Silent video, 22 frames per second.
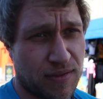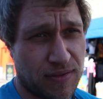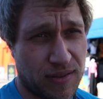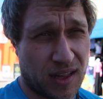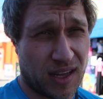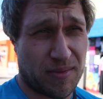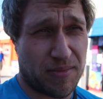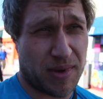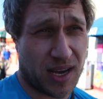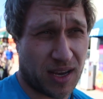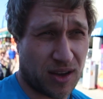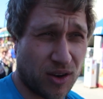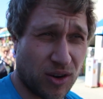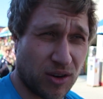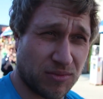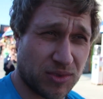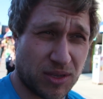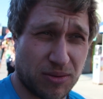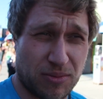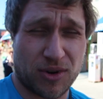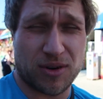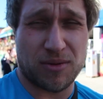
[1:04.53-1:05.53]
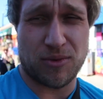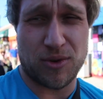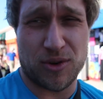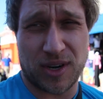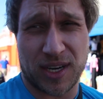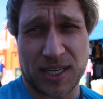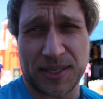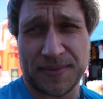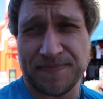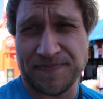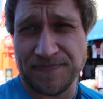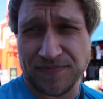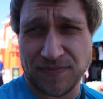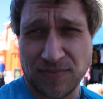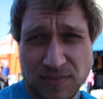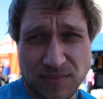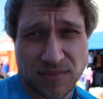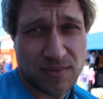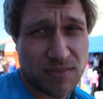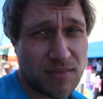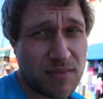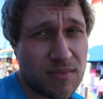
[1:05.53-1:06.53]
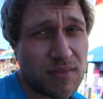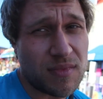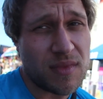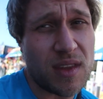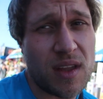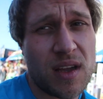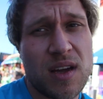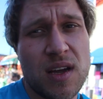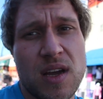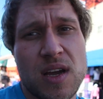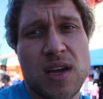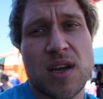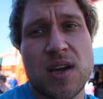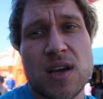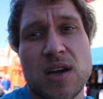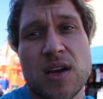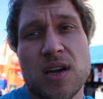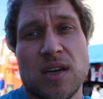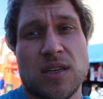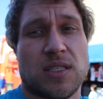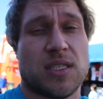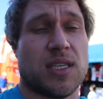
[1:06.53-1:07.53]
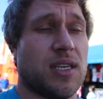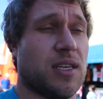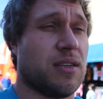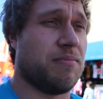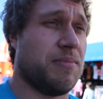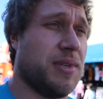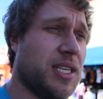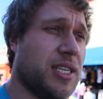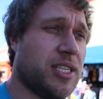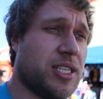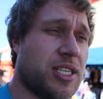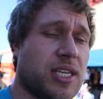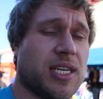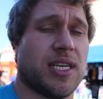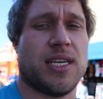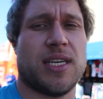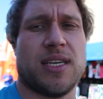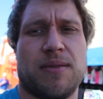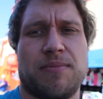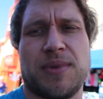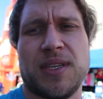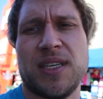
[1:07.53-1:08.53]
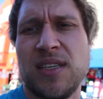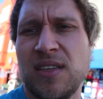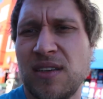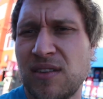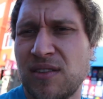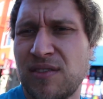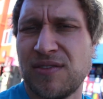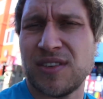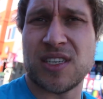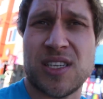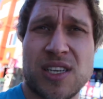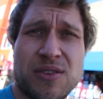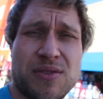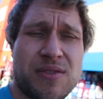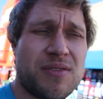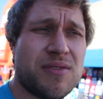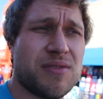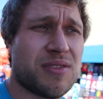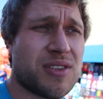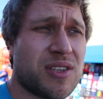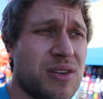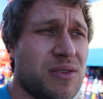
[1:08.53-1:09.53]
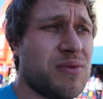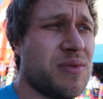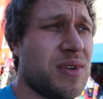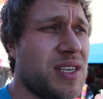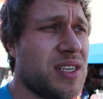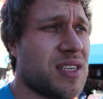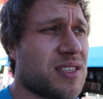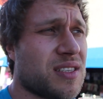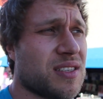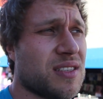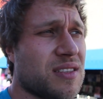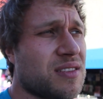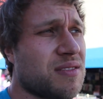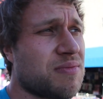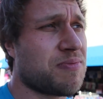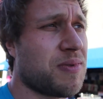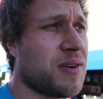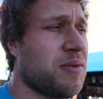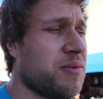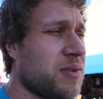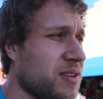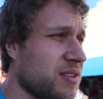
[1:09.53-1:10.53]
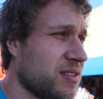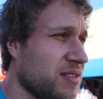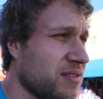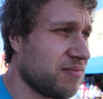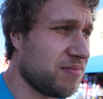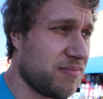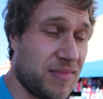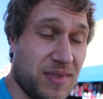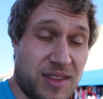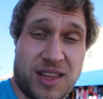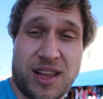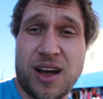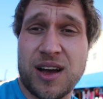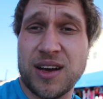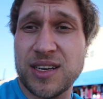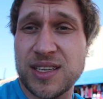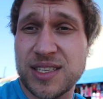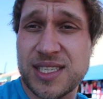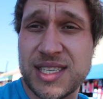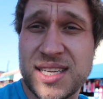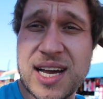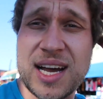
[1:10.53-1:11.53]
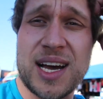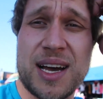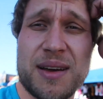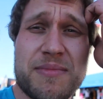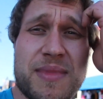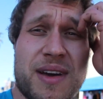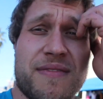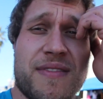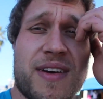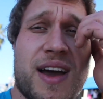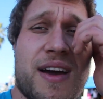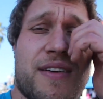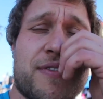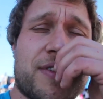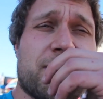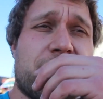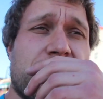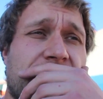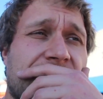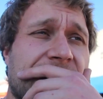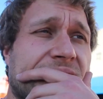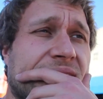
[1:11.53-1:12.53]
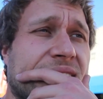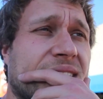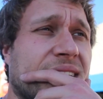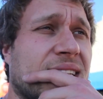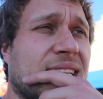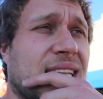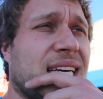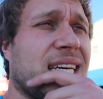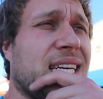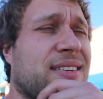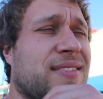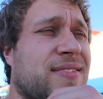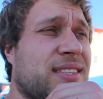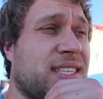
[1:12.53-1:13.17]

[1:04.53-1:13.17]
Fly back home tomorrow morning. Suck a bitch. Suck a bitch, yeah. Been here over two two weeks. This is probably the longest time I've ever been to LA.